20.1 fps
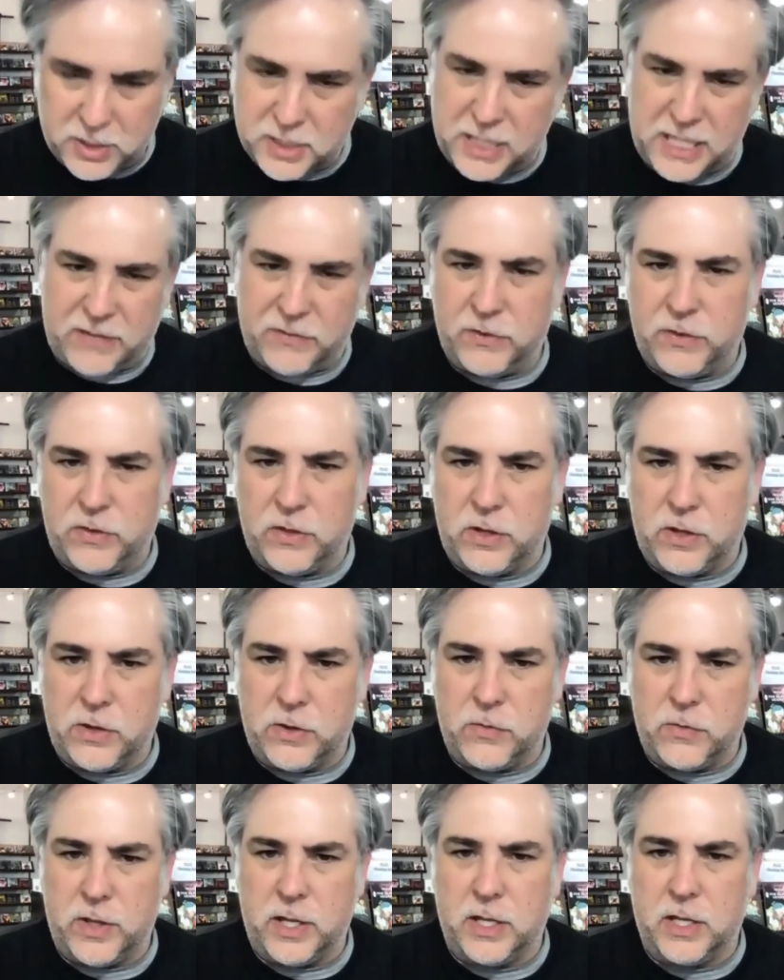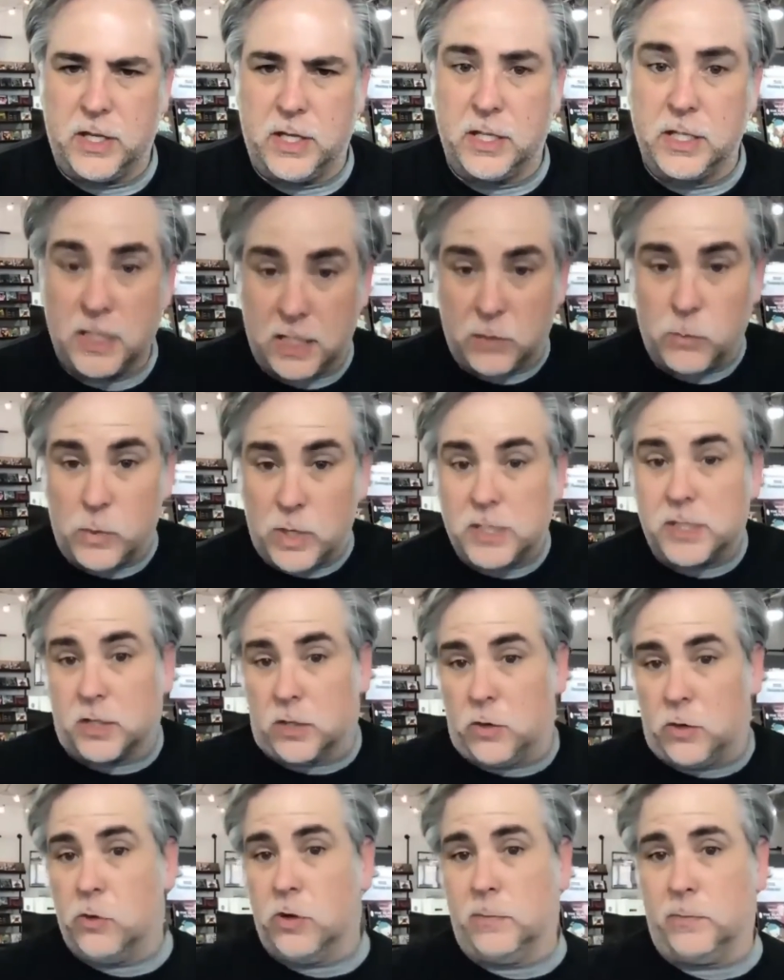even though it was a
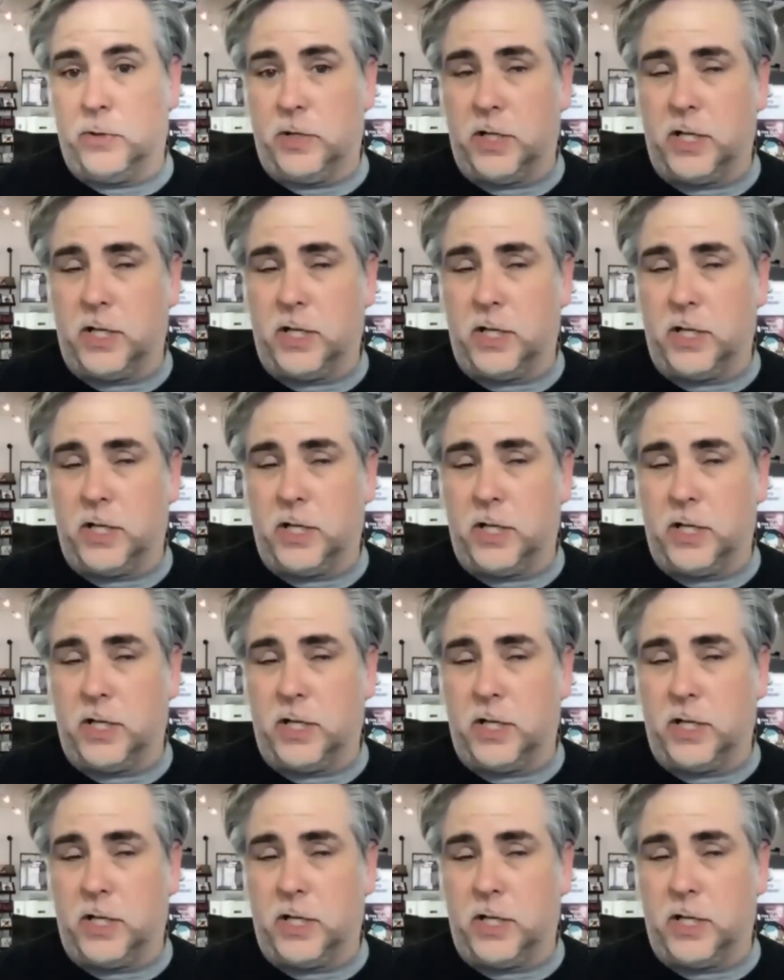corporate